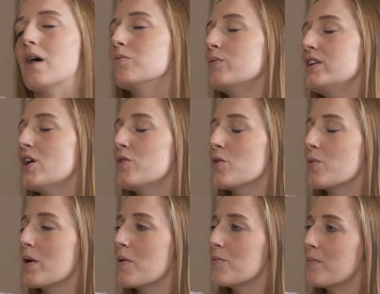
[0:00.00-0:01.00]
we know that
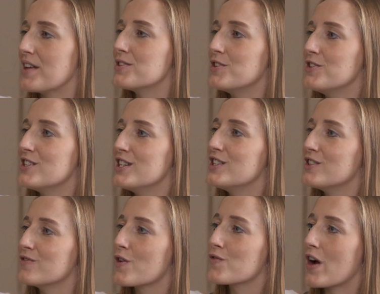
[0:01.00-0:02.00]
we're best suited
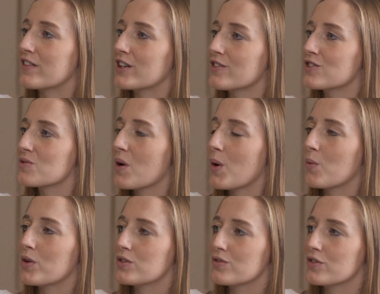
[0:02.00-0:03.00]
to referring on to our
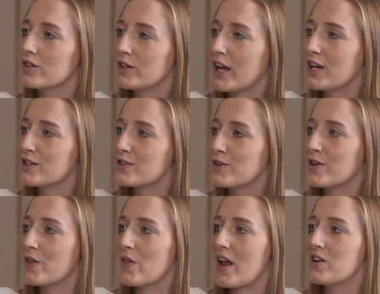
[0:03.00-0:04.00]
wonderful colleagues who
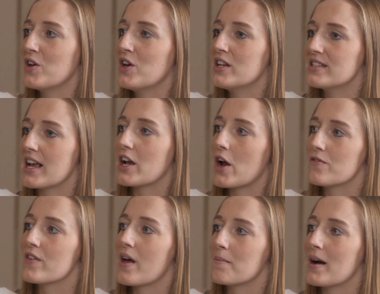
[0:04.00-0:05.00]
can then take
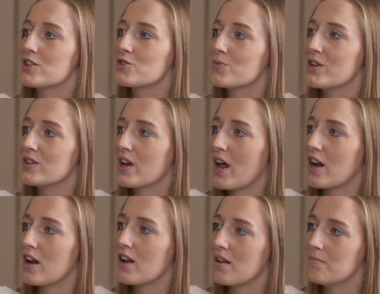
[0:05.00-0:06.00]
over that management
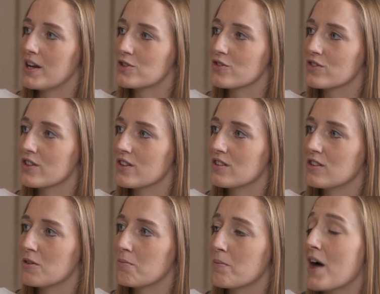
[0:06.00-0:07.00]
and make sure that
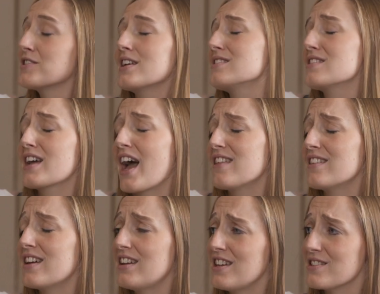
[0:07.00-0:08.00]
the person gets the care
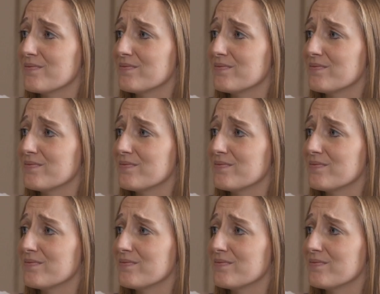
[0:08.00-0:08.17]
that they need.